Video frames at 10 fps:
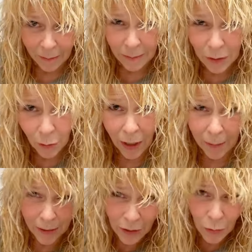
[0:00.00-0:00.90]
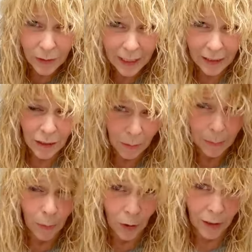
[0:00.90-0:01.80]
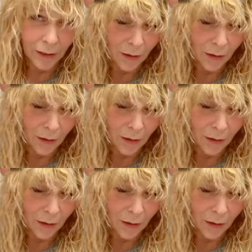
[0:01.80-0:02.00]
So I'm gonna do it down to my part.